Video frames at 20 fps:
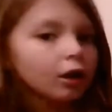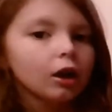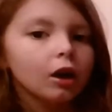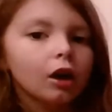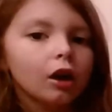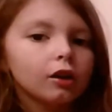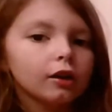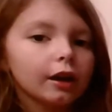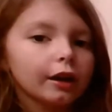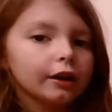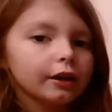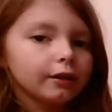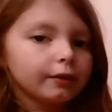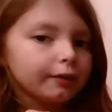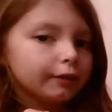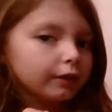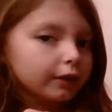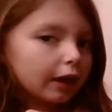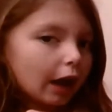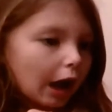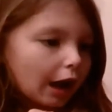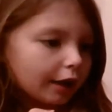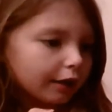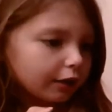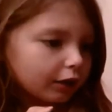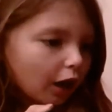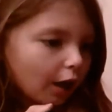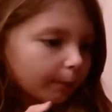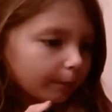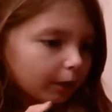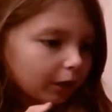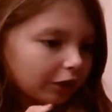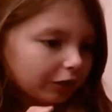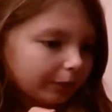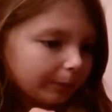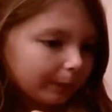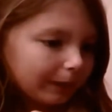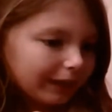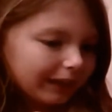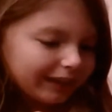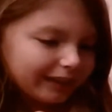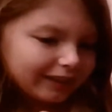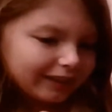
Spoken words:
Okay, guys, I'm gonna spray this.